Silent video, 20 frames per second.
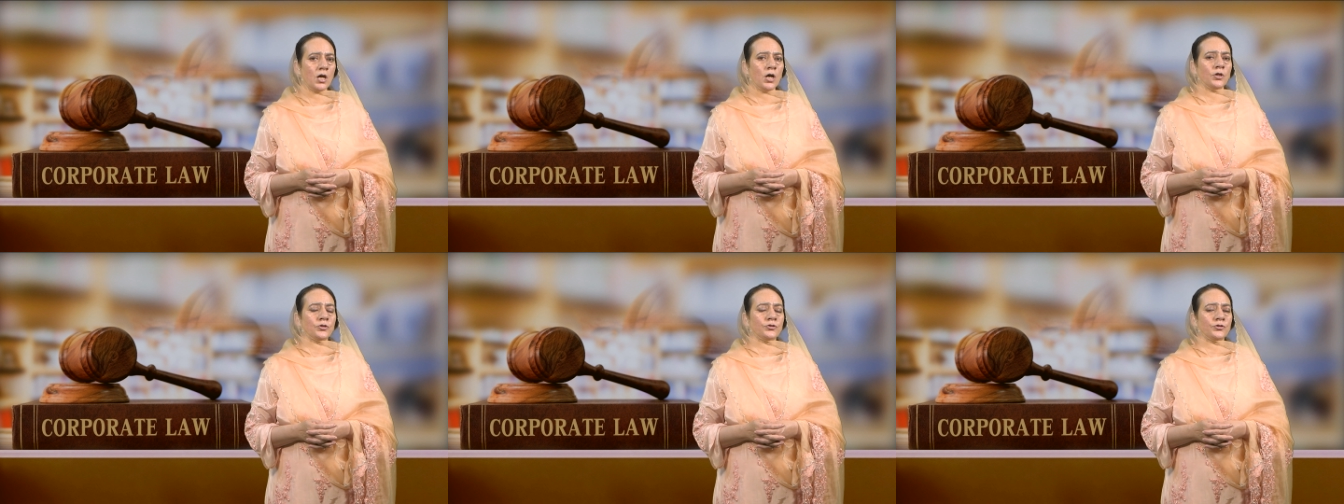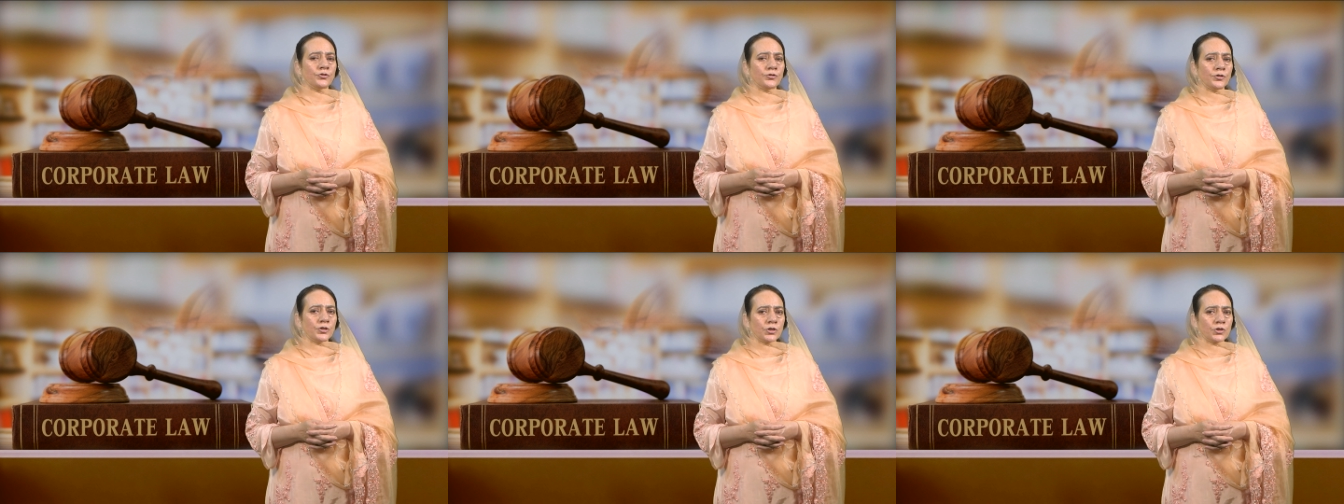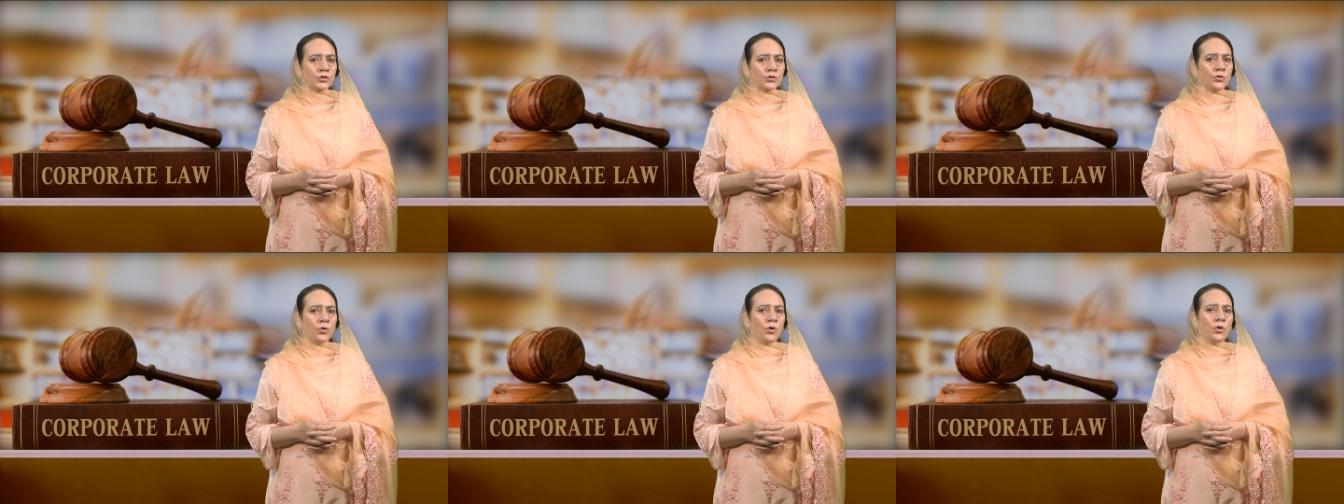to
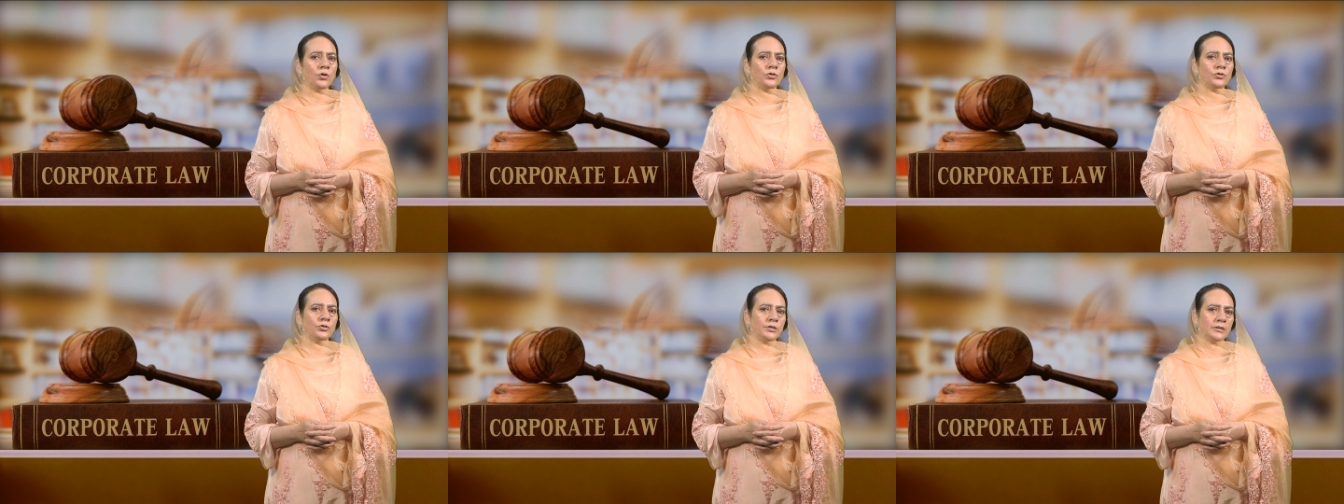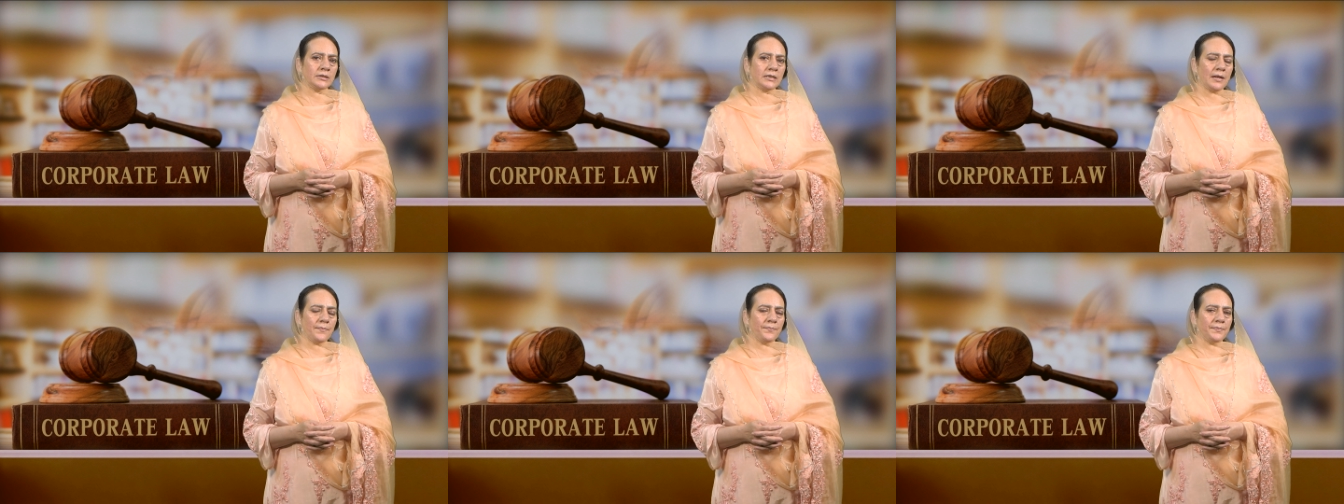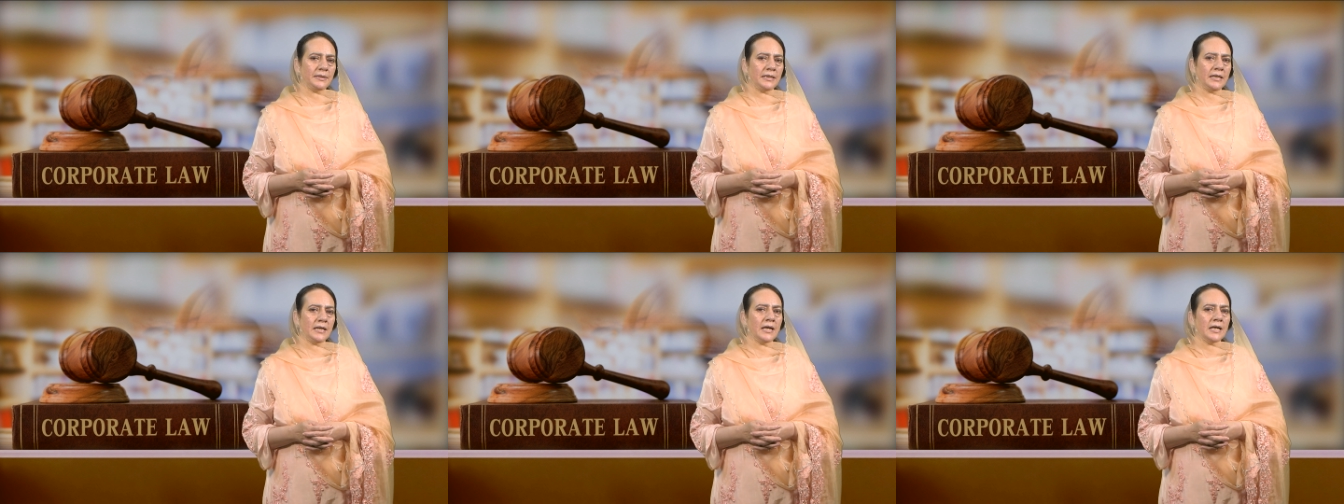restore to the
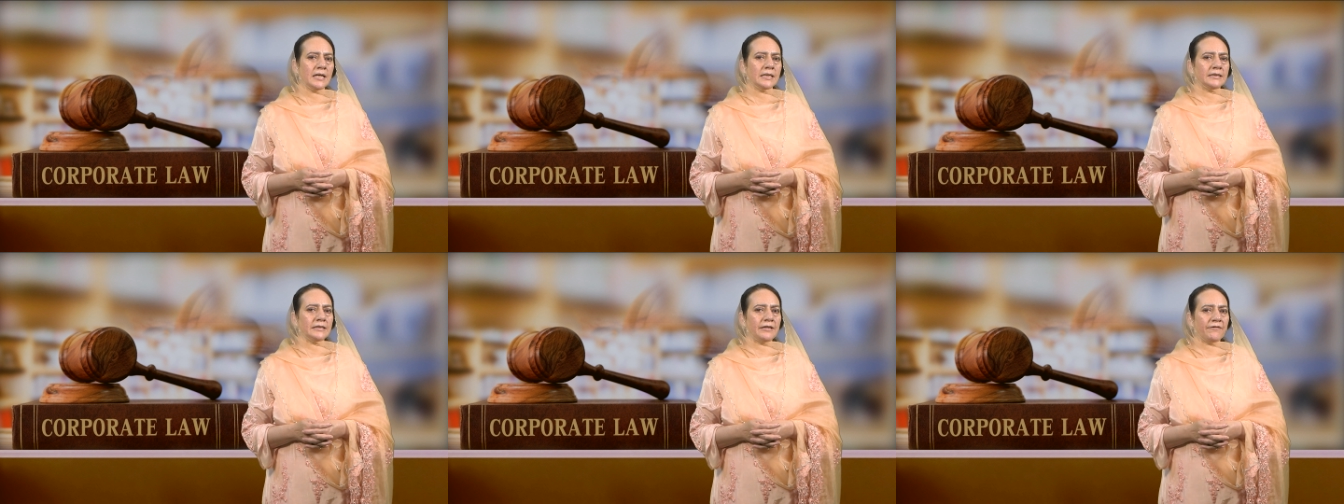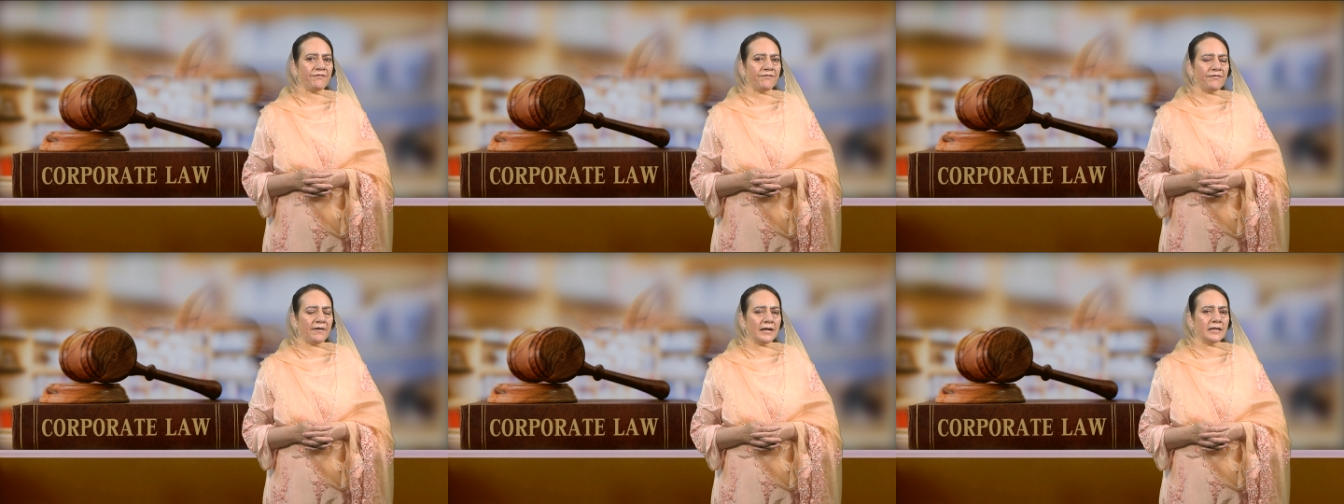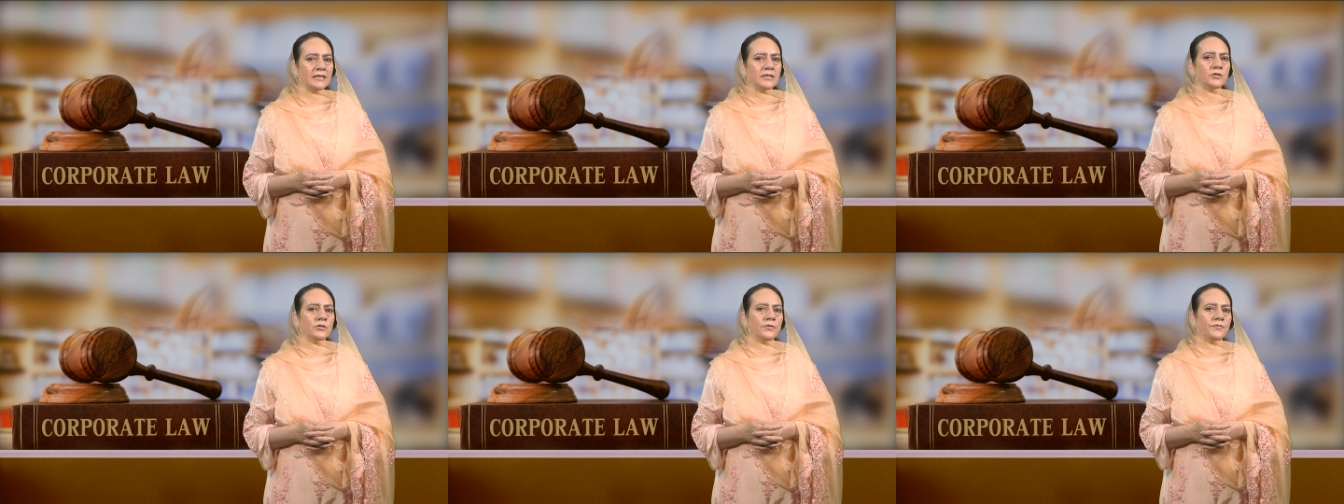company the
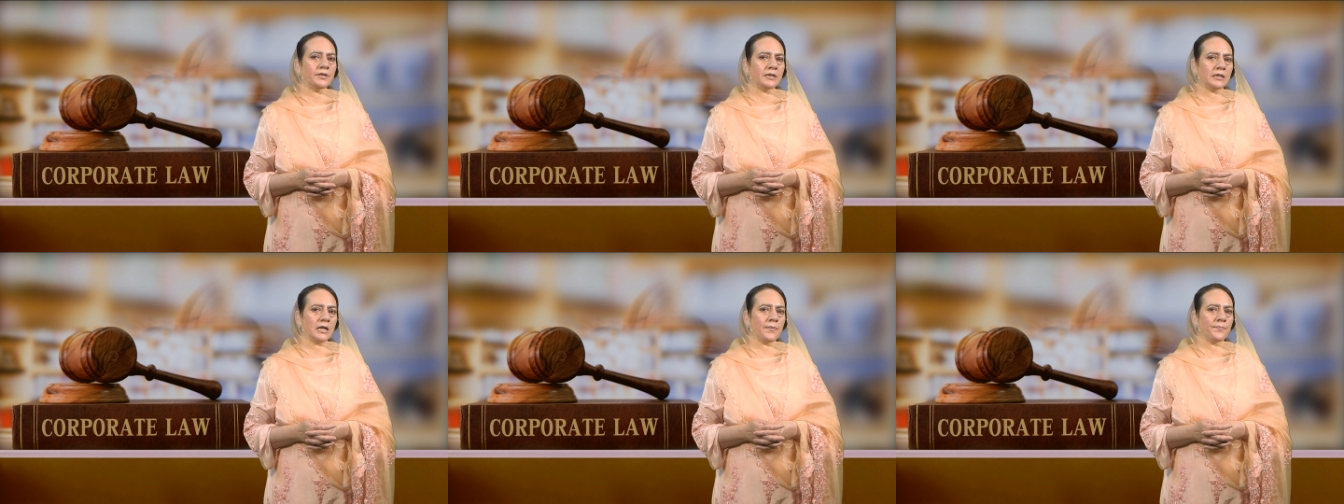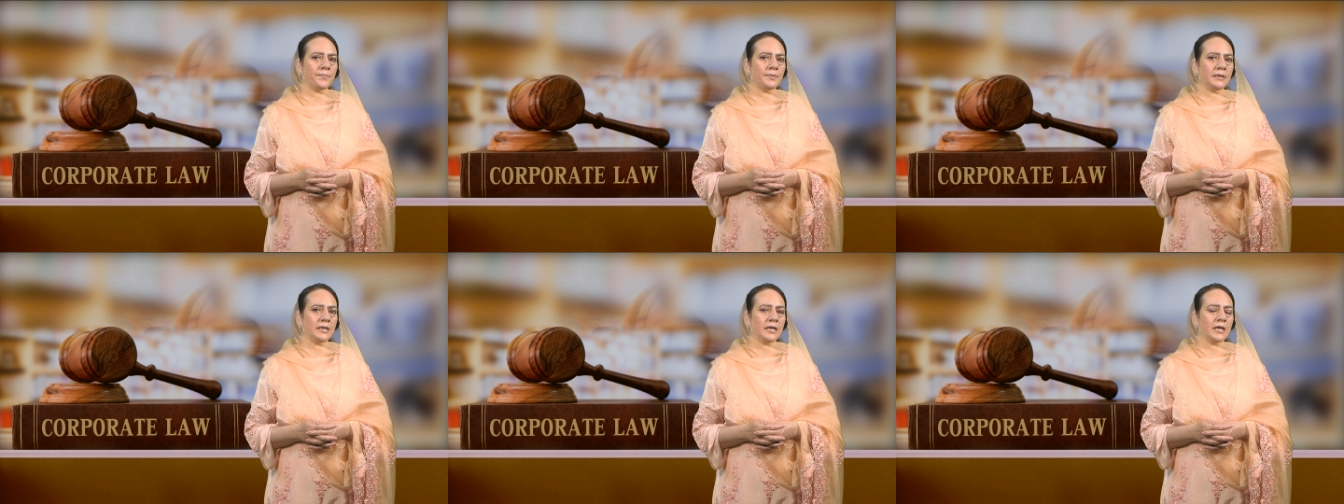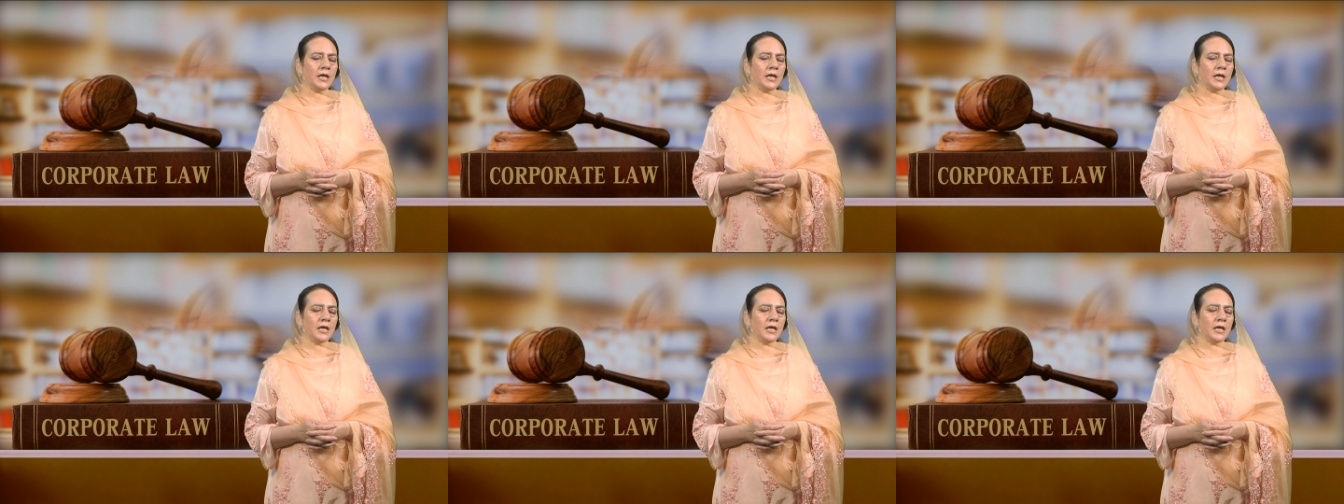funds of the company